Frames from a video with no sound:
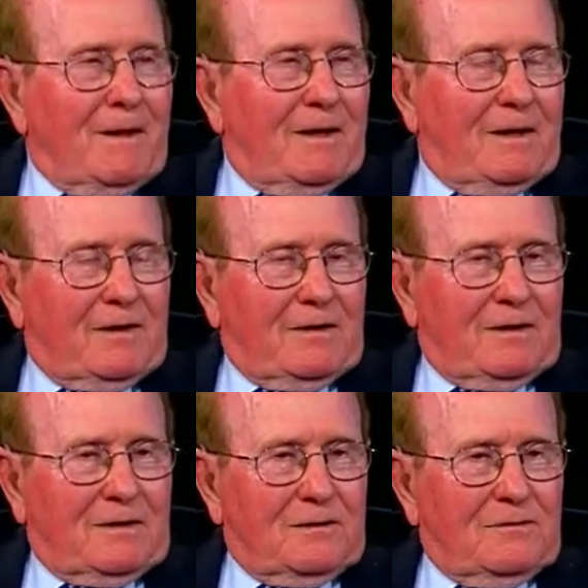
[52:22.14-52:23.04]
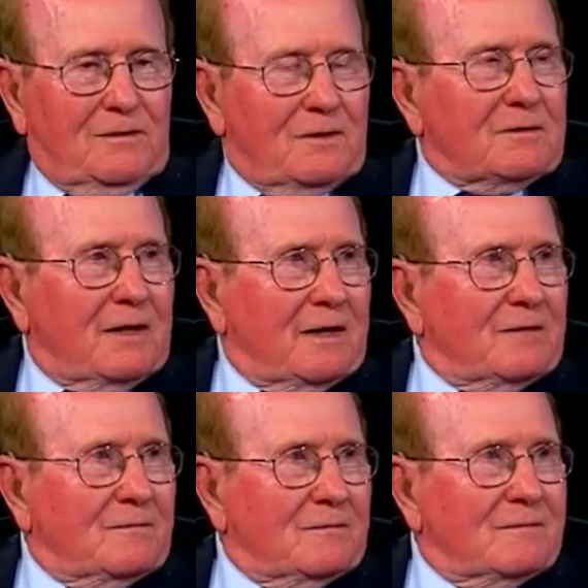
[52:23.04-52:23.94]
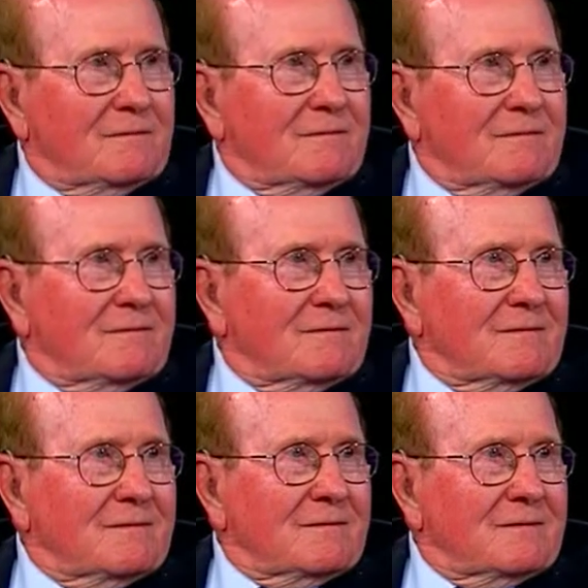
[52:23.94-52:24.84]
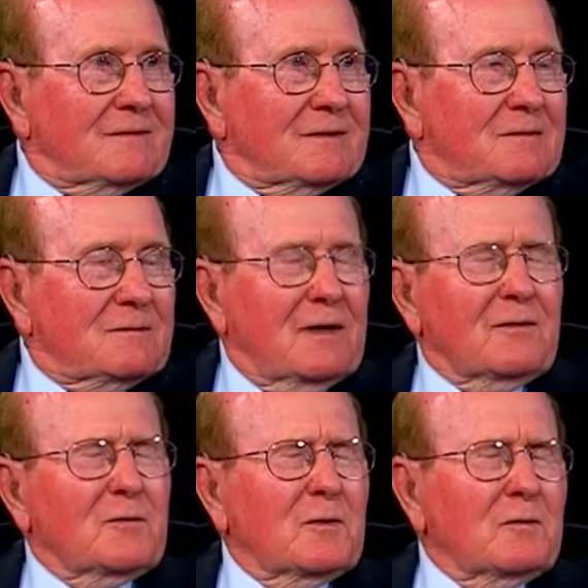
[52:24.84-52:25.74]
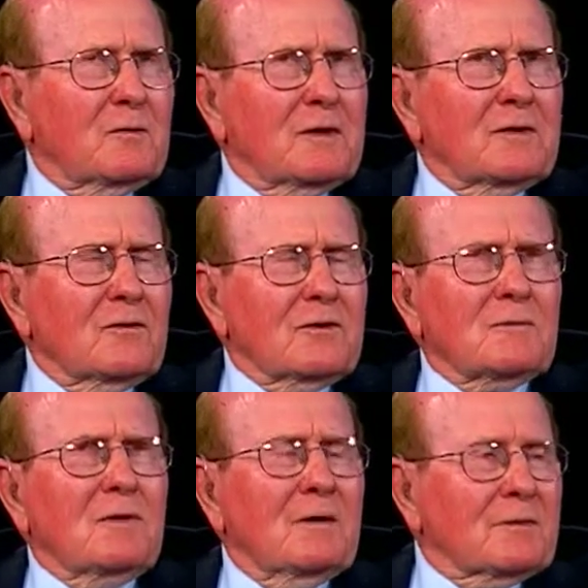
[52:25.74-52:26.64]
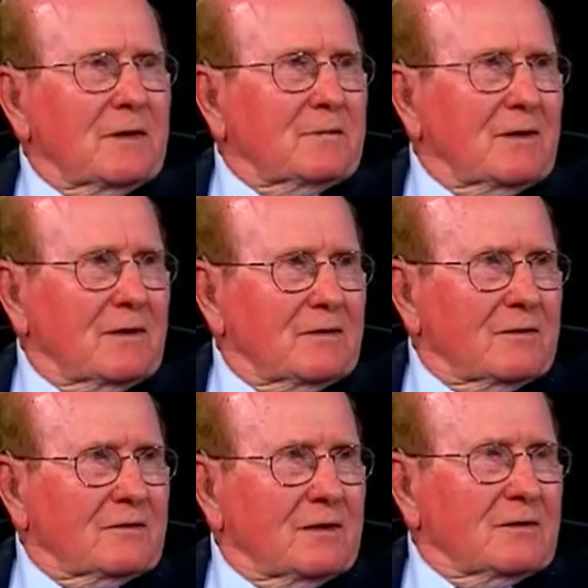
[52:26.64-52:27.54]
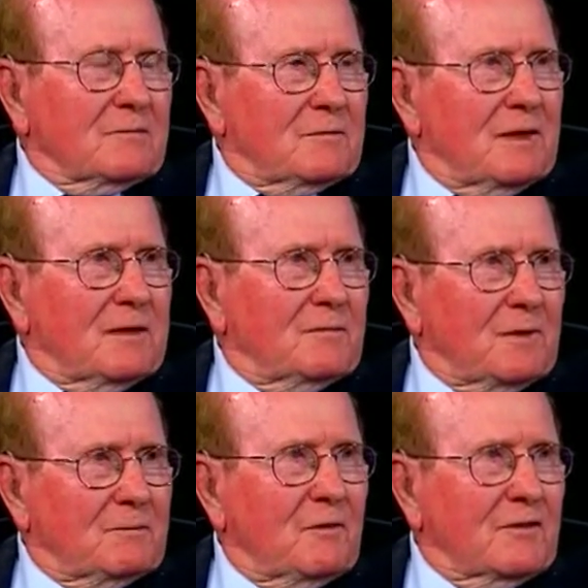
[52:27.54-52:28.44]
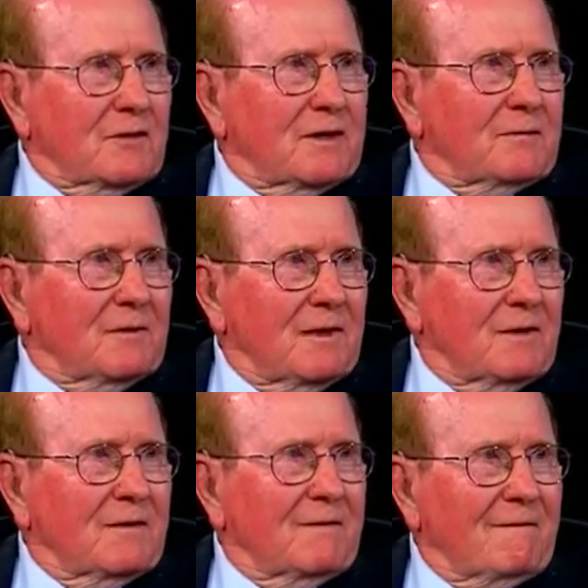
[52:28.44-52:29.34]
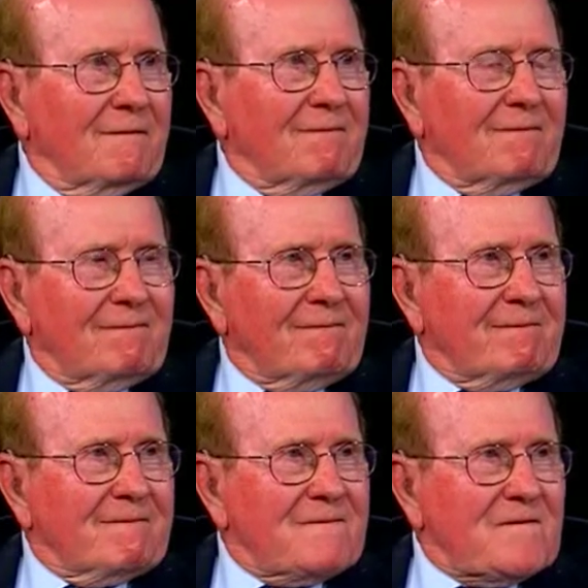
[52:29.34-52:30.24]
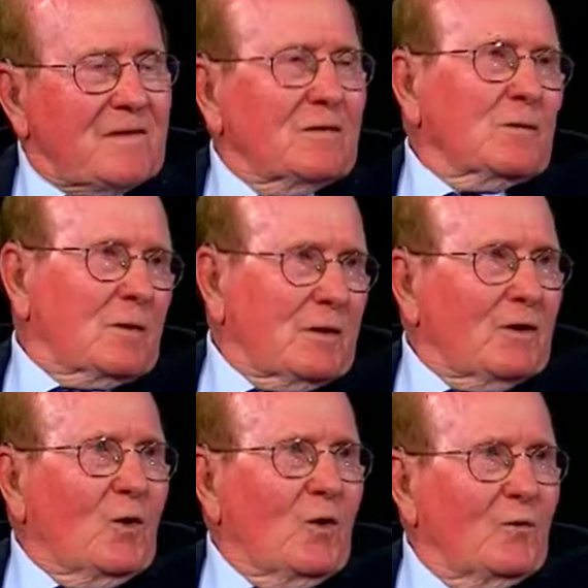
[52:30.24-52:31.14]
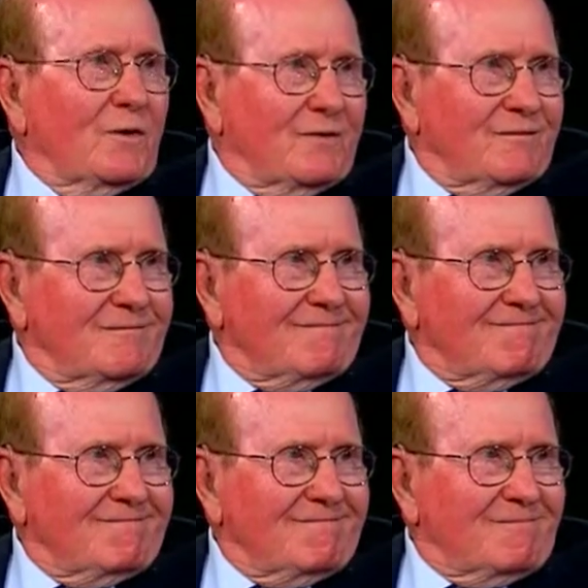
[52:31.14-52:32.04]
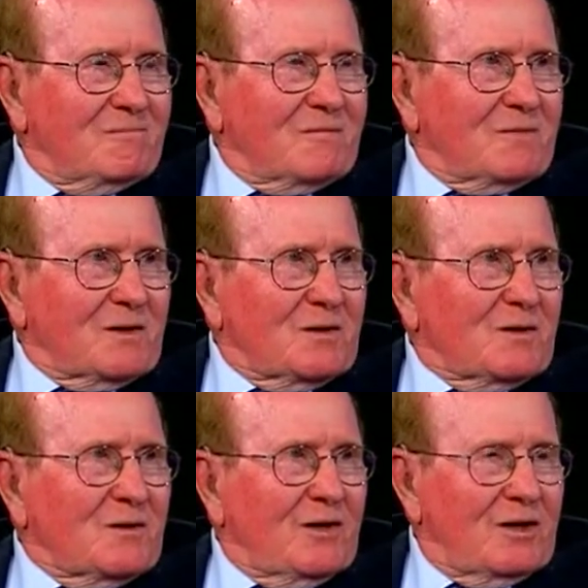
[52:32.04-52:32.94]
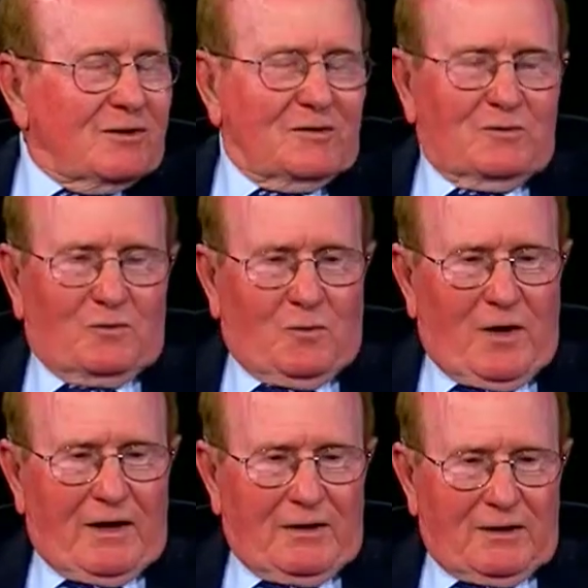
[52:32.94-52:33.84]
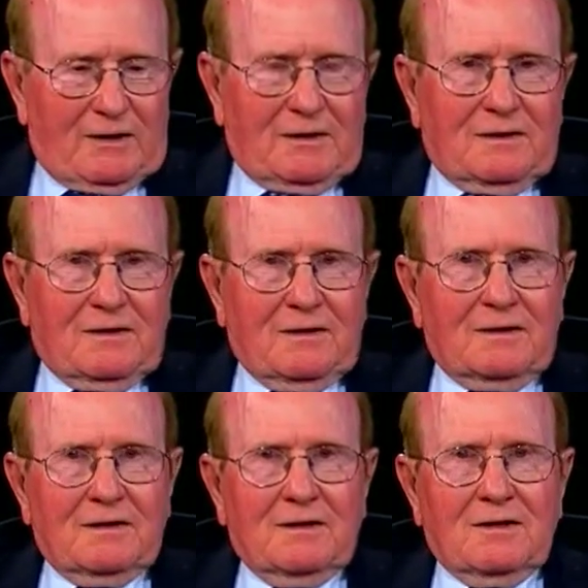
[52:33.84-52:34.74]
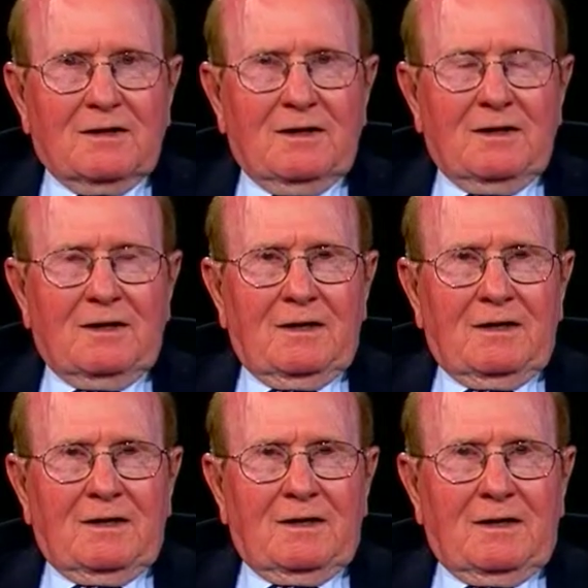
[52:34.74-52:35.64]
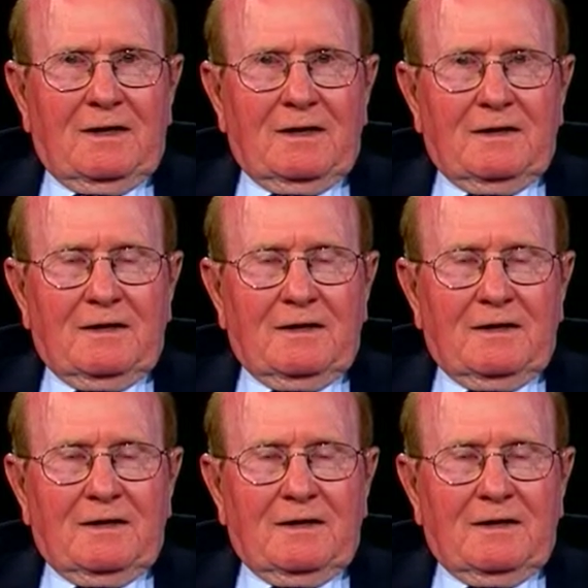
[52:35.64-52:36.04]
And uh, then Dad and I don't remember. I don't think Mom came down to the station. Yeah. Dad and my brother came down. Great. And we went home and yeah, and had some fun. Had some quietly, and then I.